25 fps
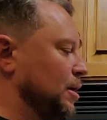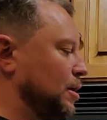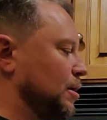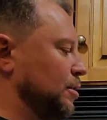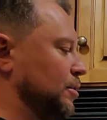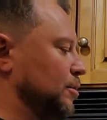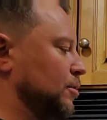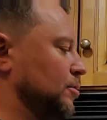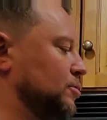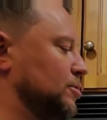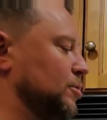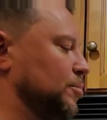
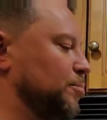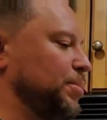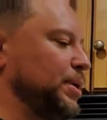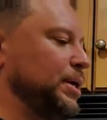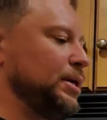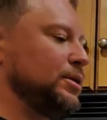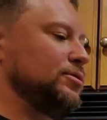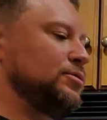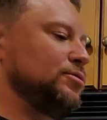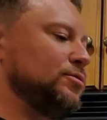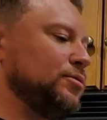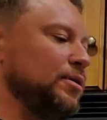There's a
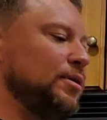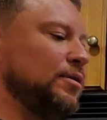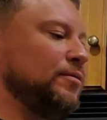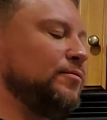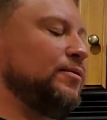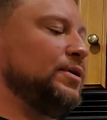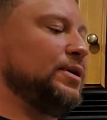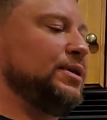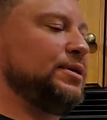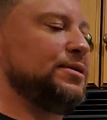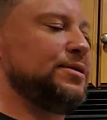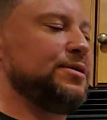picture of
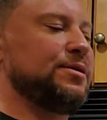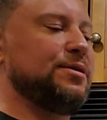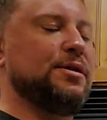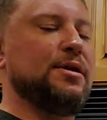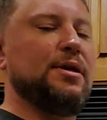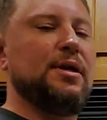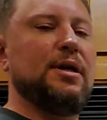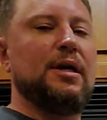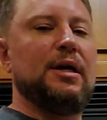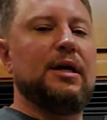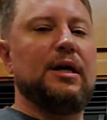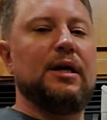this
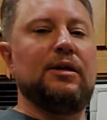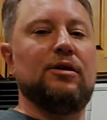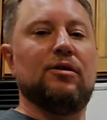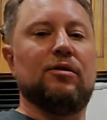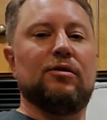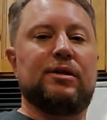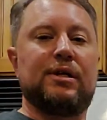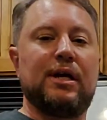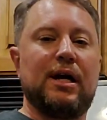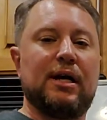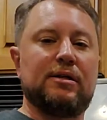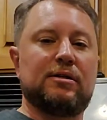in your
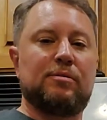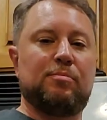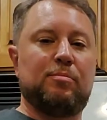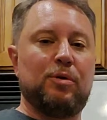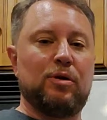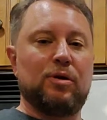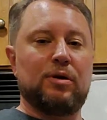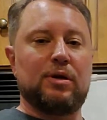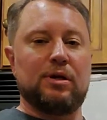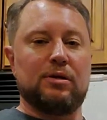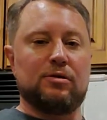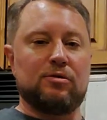
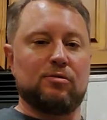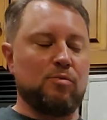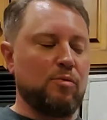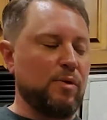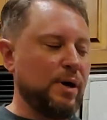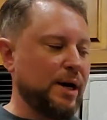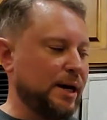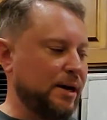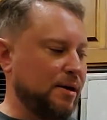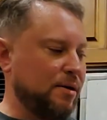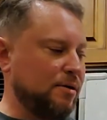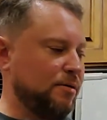textbook as
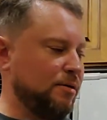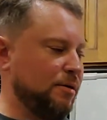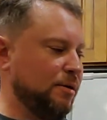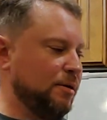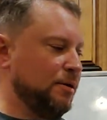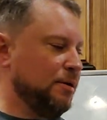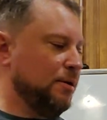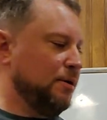well,